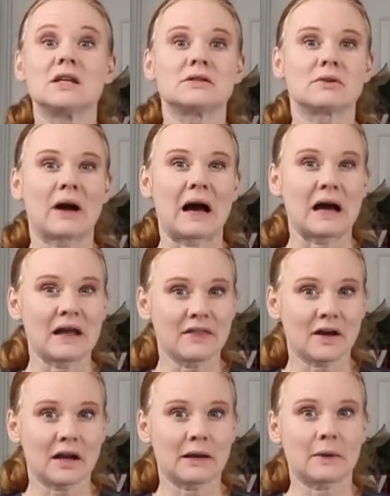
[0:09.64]
So I
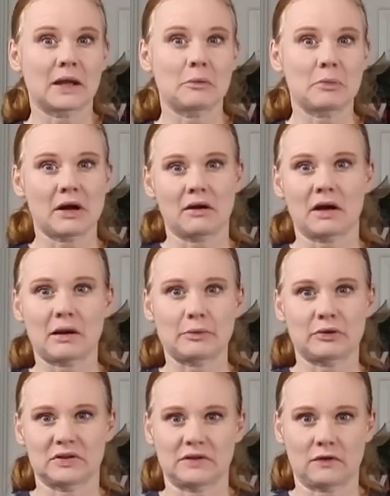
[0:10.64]
thought I would compare a
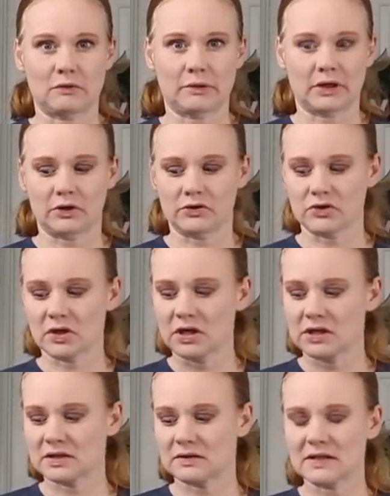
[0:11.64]
couple of different printers.
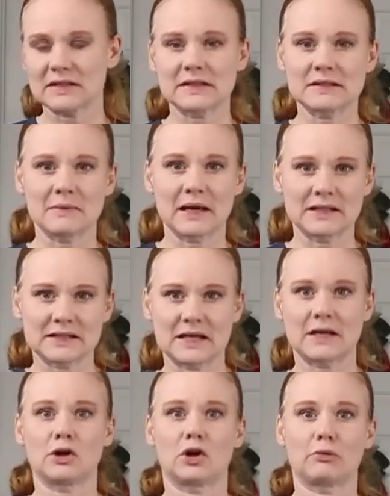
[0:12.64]
So this is my
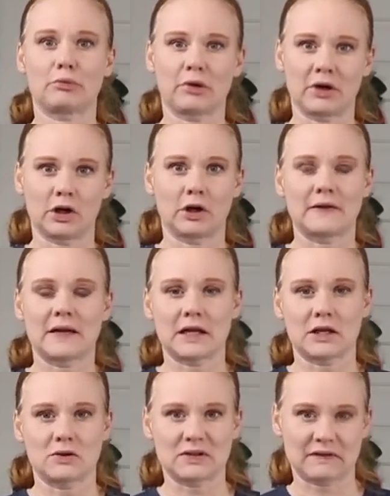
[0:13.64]
standard printer that I
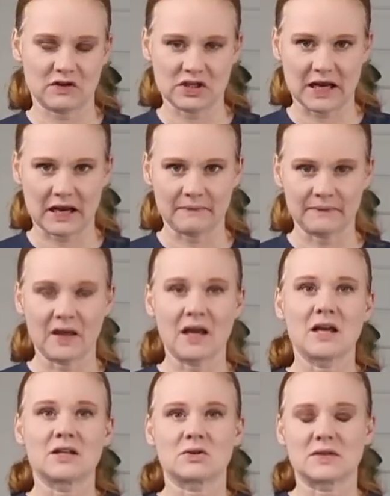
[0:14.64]
use every day.
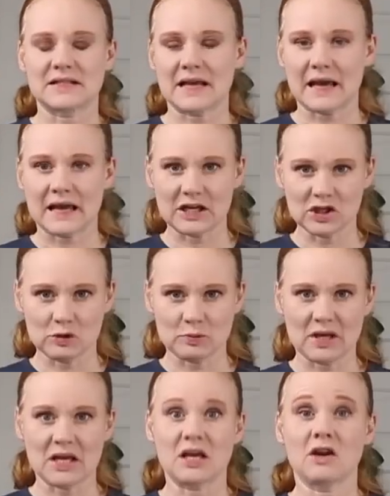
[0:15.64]
So it's a
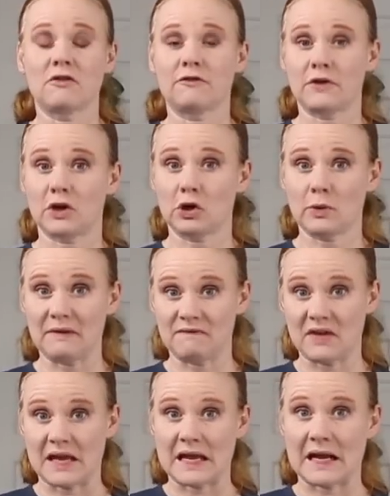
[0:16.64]
HP Photo
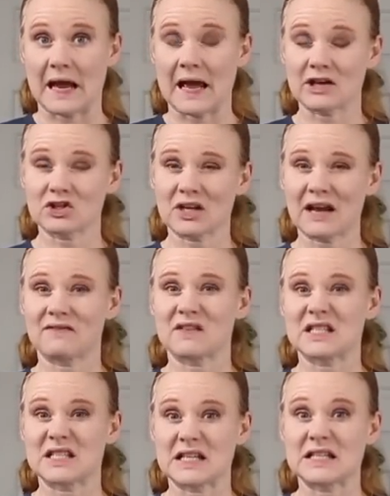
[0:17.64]
Envy, and I actually have
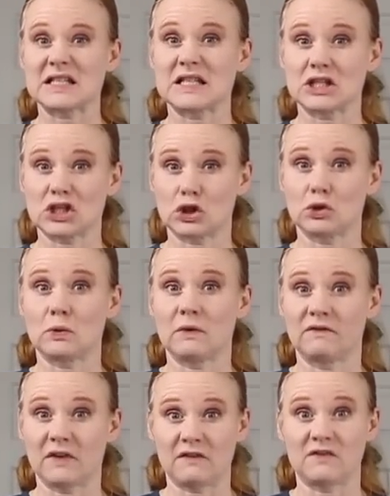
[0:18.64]
the
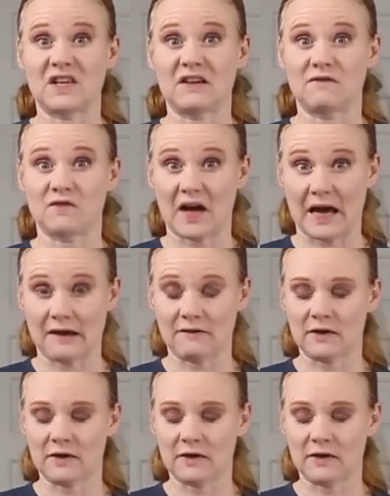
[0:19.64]
6255.